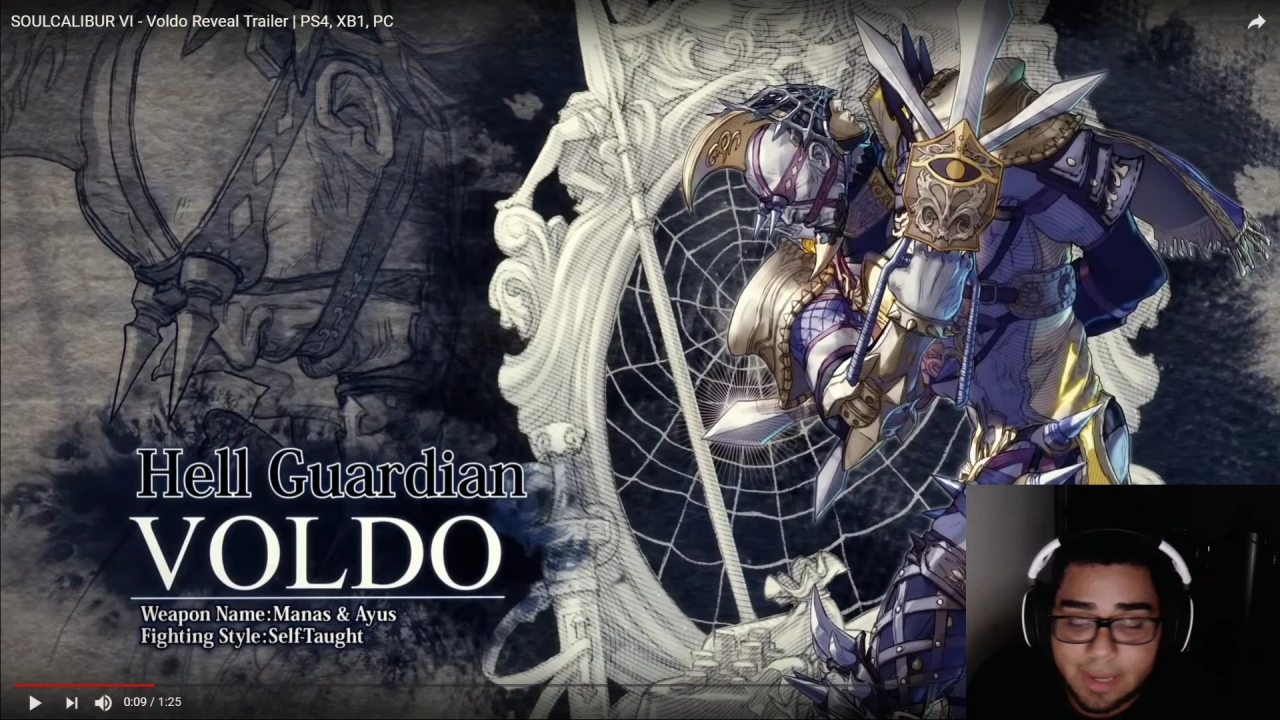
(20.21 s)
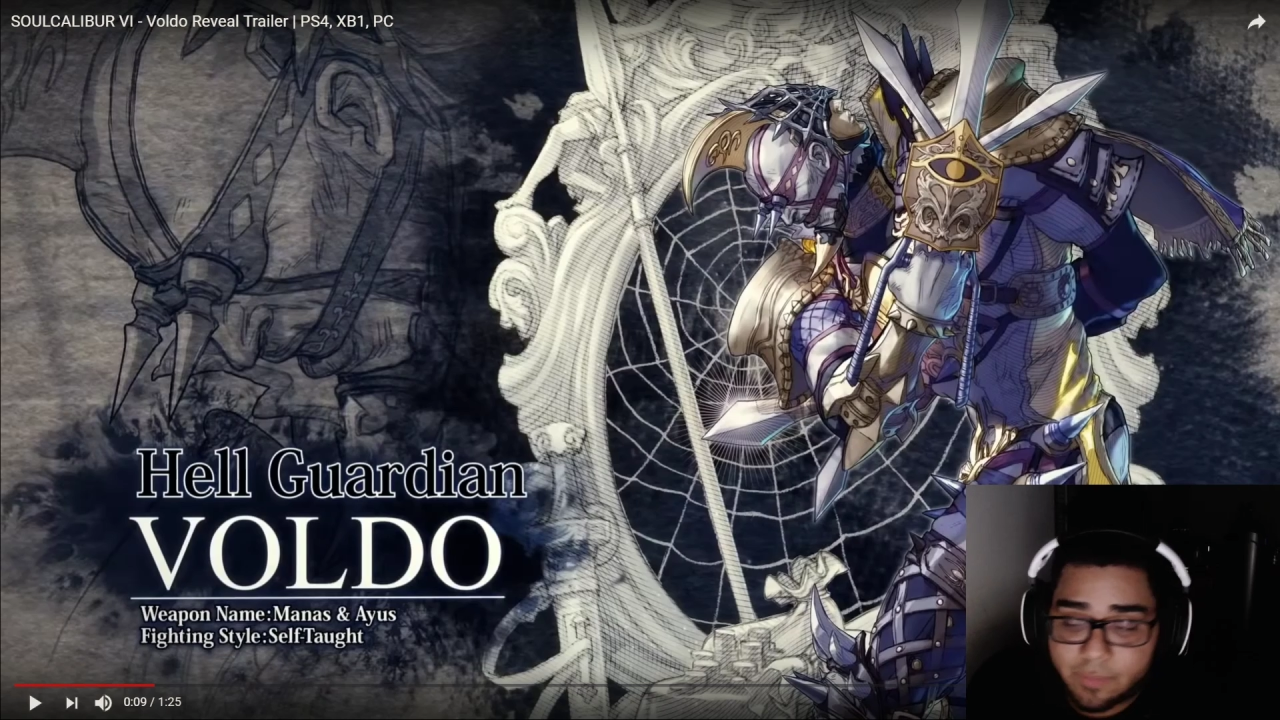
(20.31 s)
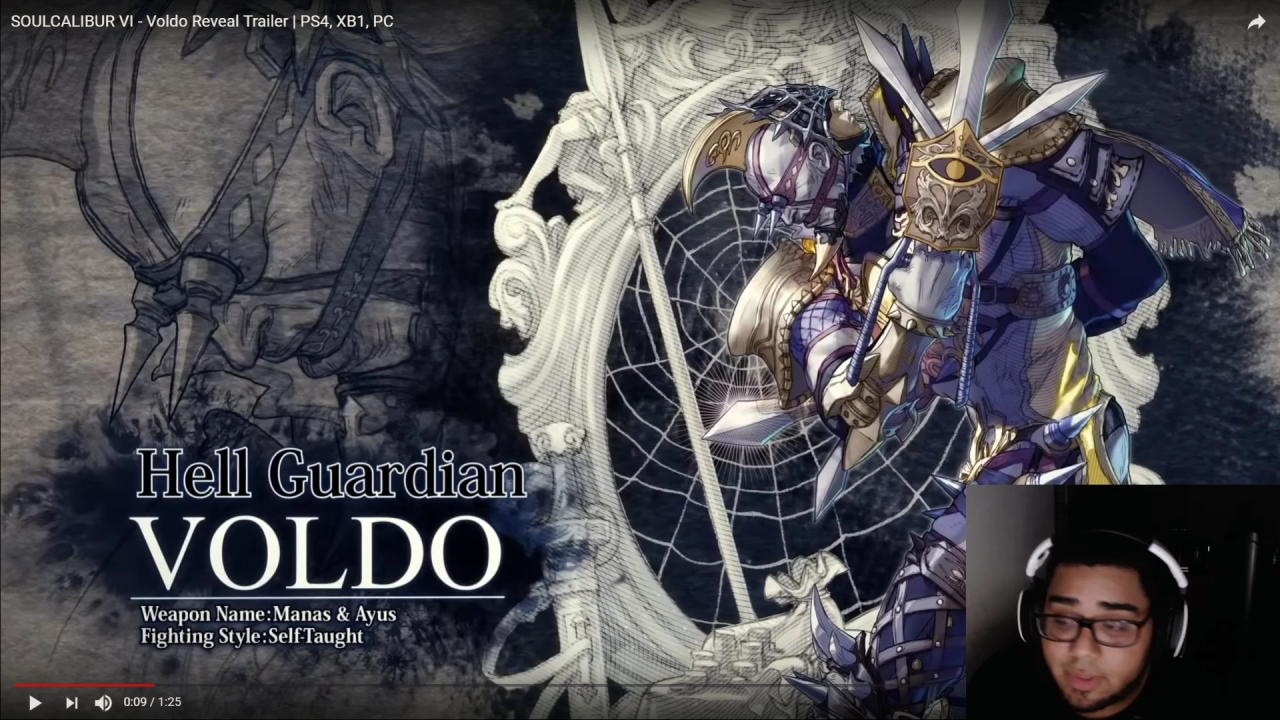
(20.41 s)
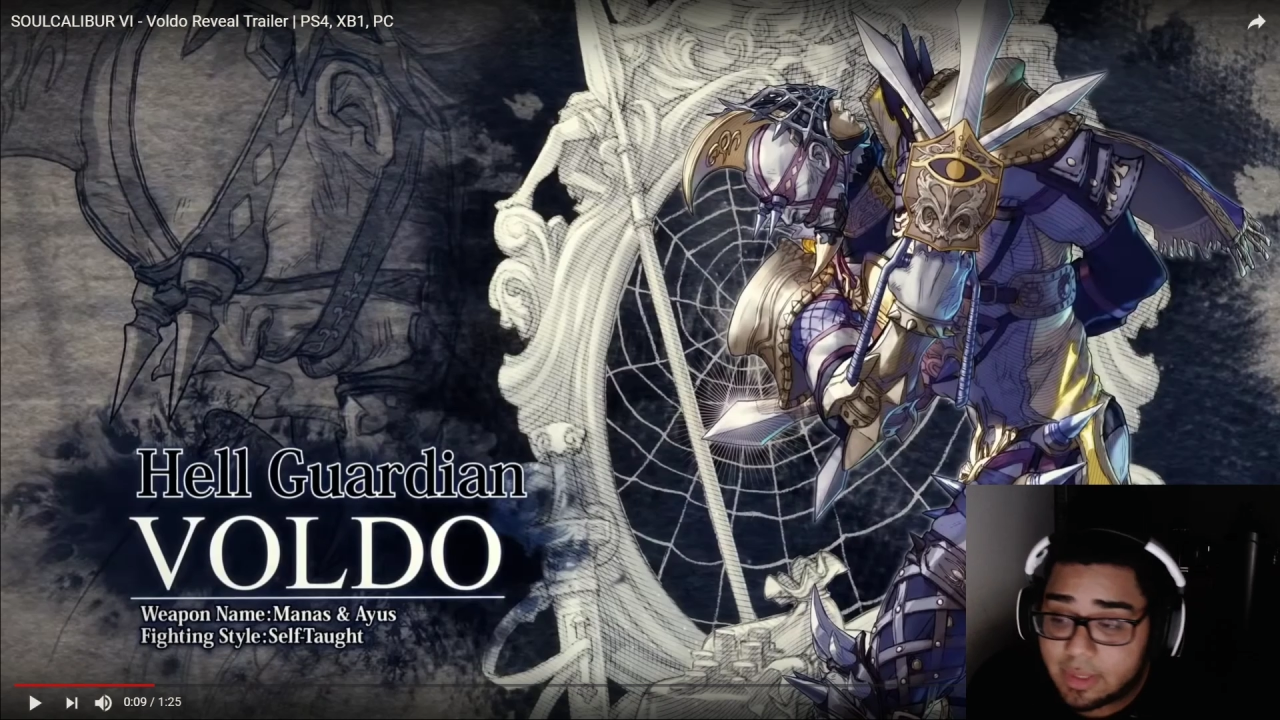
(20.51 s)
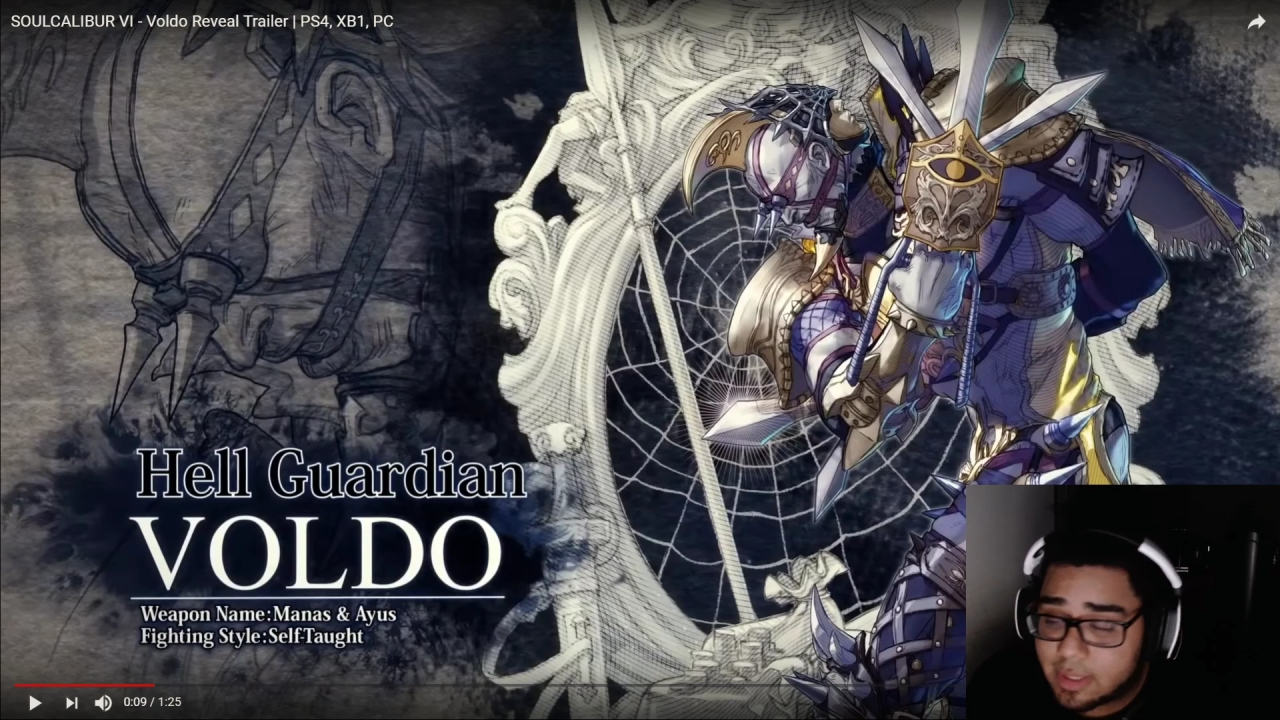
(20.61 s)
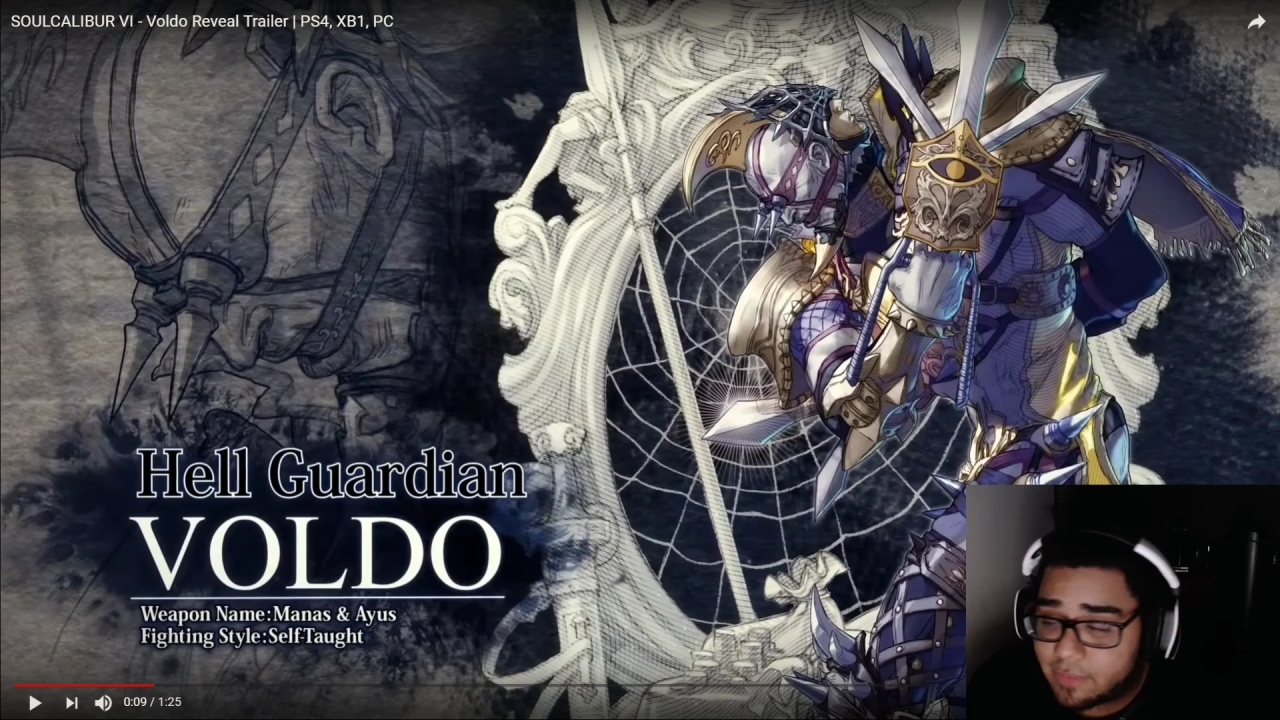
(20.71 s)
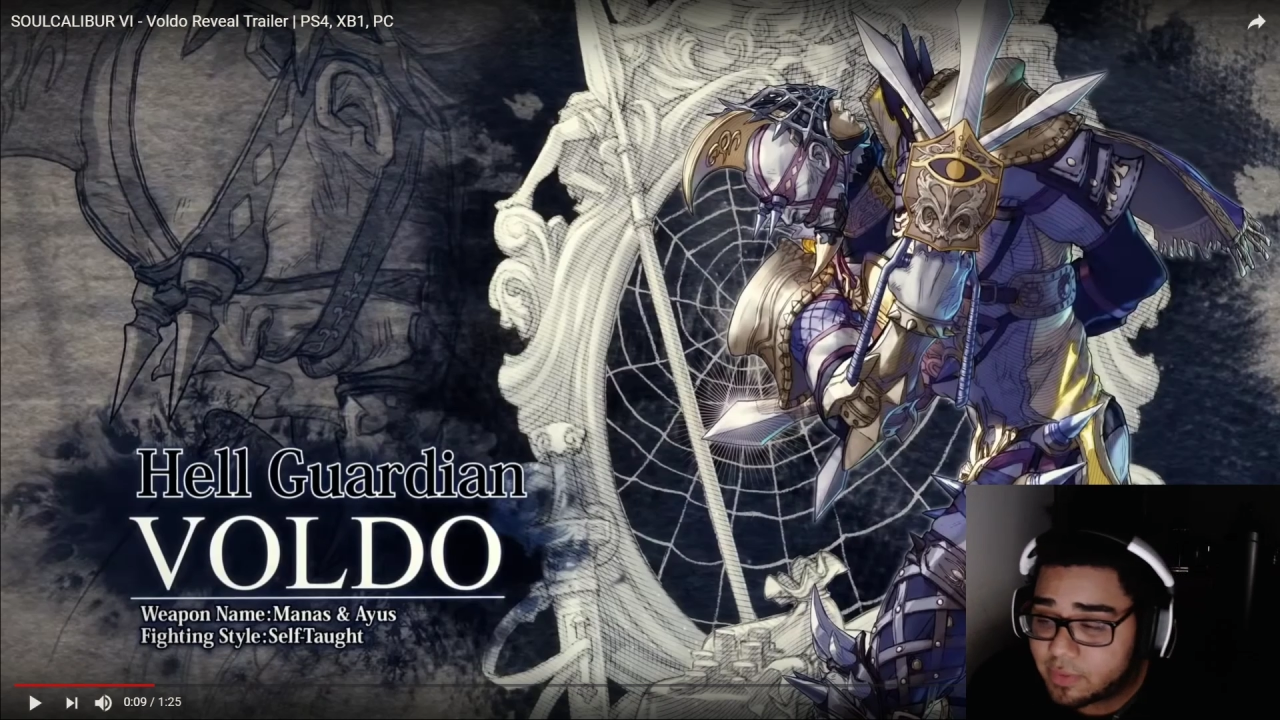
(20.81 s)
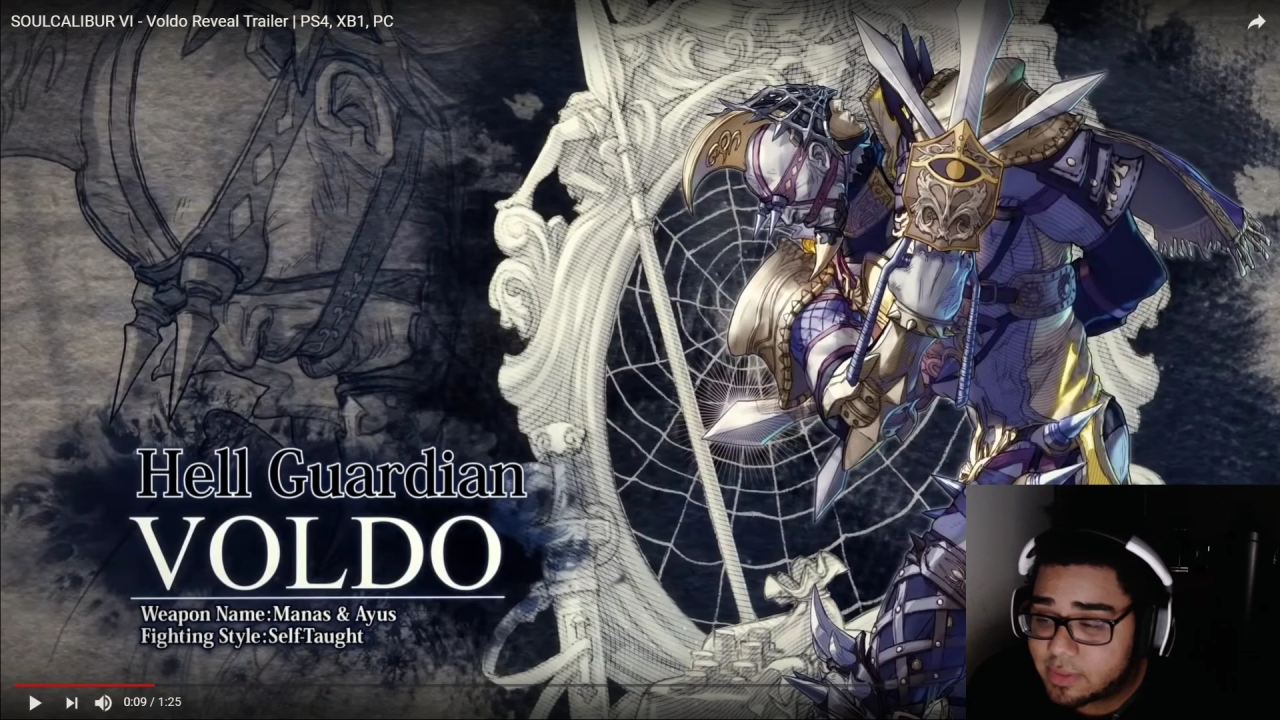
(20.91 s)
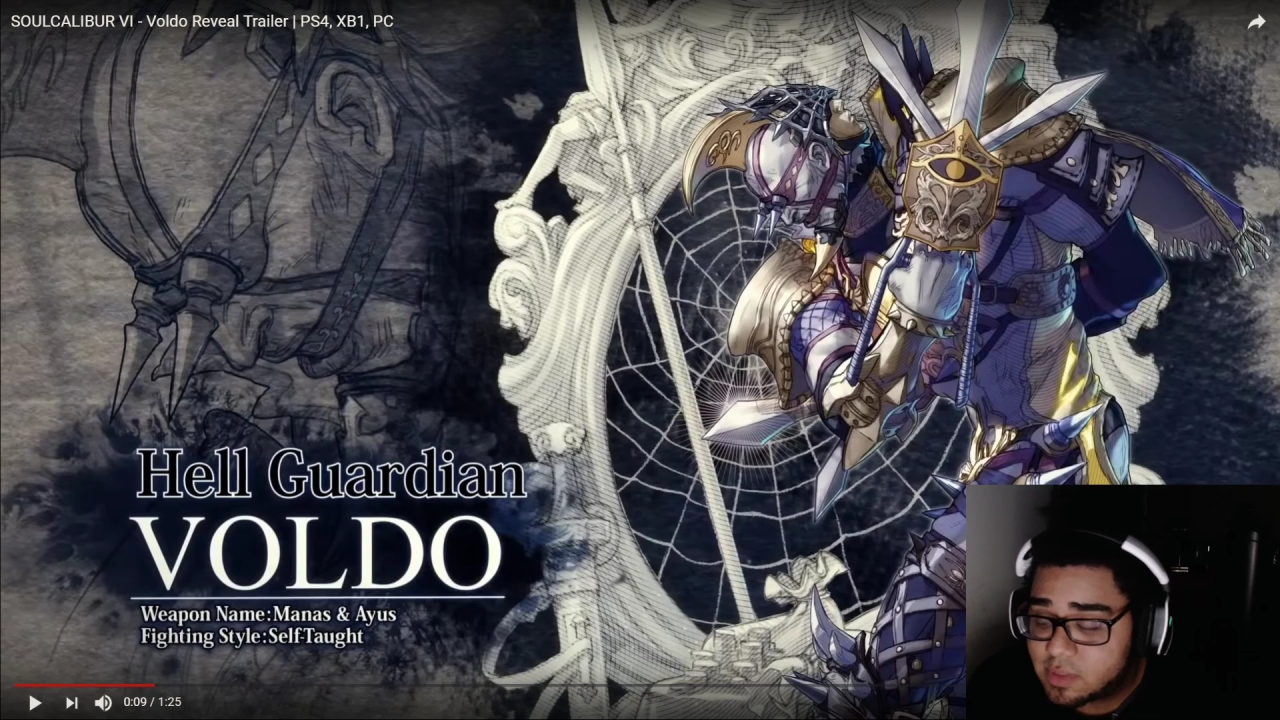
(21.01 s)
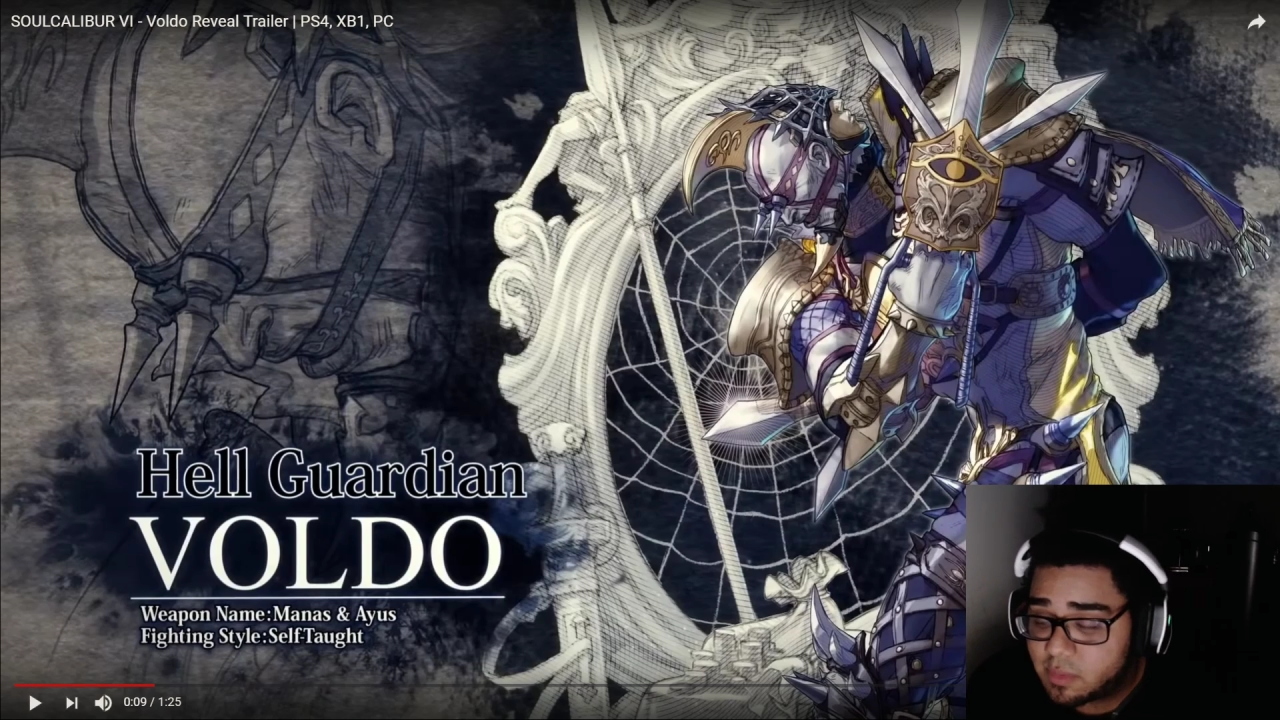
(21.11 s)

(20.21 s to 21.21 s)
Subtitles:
really the differences